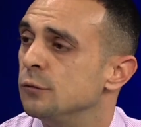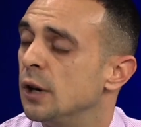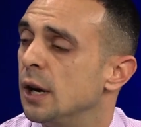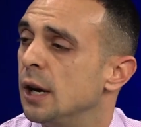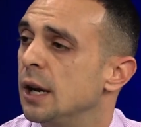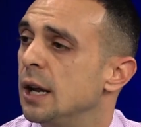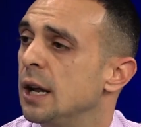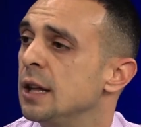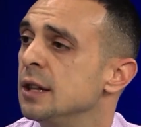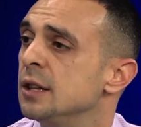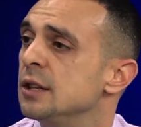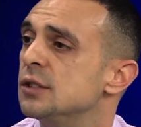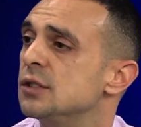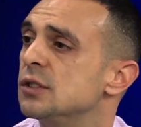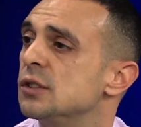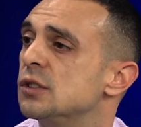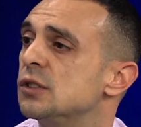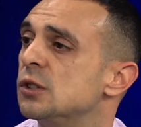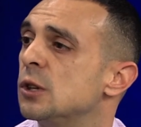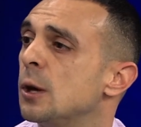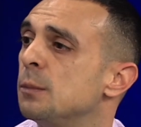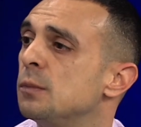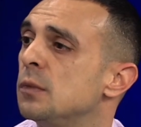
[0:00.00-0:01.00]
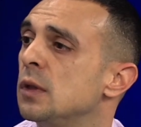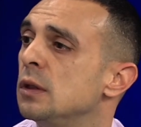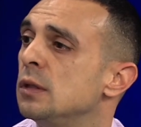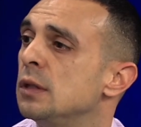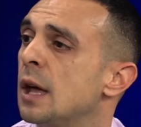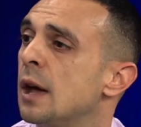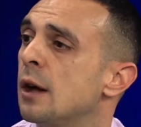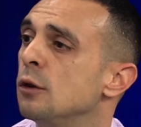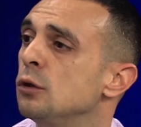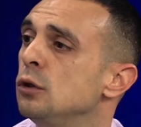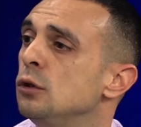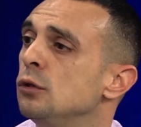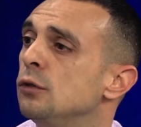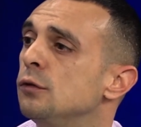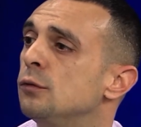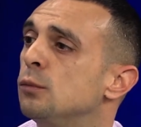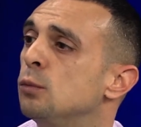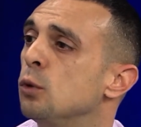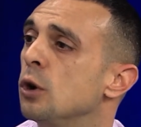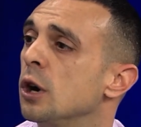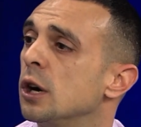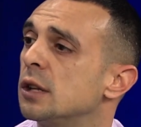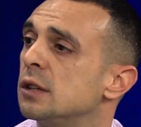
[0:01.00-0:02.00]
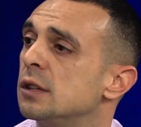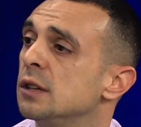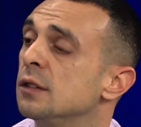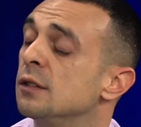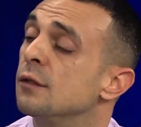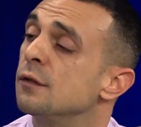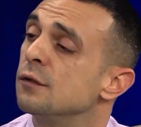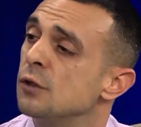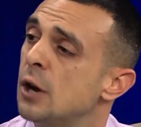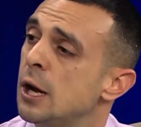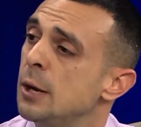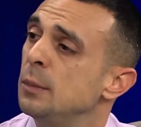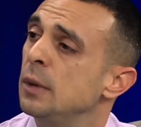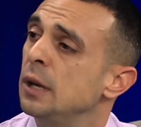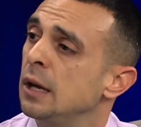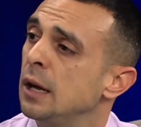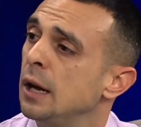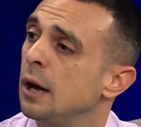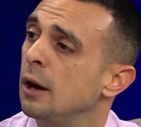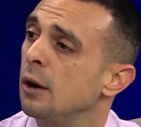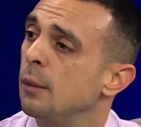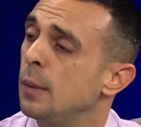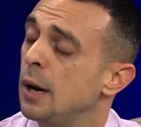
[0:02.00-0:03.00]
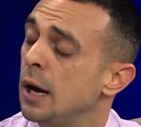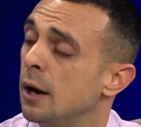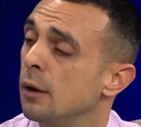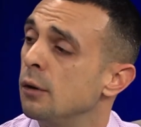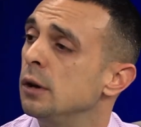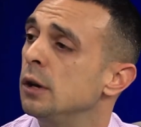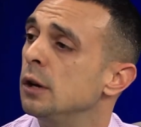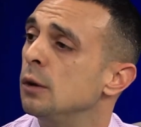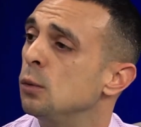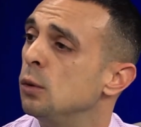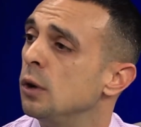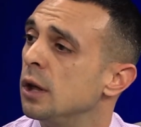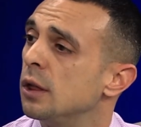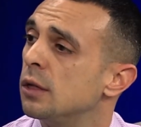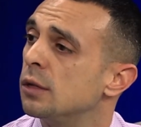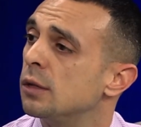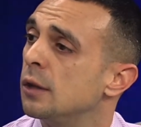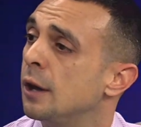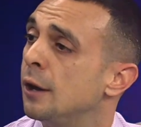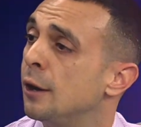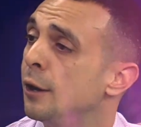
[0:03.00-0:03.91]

right. And this is something now you've worked in the Framingham area with.